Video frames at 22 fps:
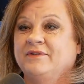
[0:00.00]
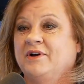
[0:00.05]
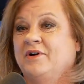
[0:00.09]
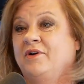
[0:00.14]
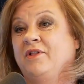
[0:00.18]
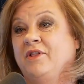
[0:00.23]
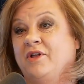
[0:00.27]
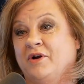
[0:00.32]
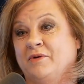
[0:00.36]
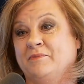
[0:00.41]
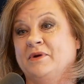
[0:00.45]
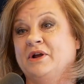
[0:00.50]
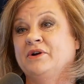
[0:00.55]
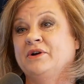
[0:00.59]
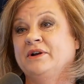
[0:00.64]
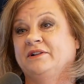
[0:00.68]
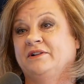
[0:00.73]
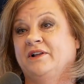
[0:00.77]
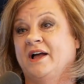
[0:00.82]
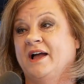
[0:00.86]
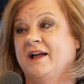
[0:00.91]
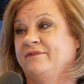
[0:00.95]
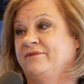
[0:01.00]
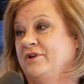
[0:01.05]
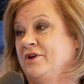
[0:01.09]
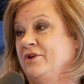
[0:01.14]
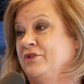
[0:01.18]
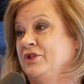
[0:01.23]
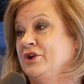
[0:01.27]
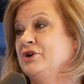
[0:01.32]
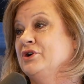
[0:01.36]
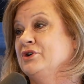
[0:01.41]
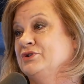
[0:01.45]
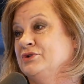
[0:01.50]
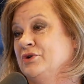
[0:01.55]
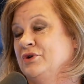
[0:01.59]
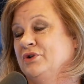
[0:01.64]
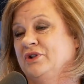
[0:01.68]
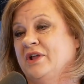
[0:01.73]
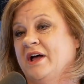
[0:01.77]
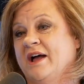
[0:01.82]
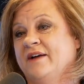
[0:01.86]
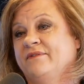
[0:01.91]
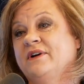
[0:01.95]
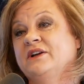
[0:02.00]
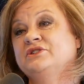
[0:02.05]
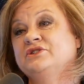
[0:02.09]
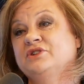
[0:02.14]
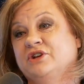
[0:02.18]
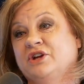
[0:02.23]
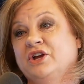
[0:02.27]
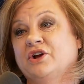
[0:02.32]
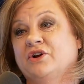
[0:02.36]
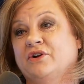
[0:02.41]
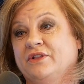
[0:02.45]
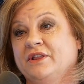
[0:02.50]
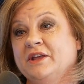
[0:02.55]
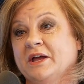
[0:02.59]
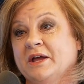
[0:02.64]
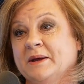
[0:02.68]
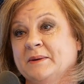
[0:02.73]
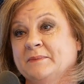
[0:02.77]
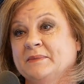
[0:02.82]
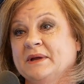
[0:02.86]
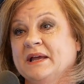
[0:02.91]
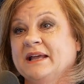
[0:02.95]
all our married life, all their adult life, I took care of them.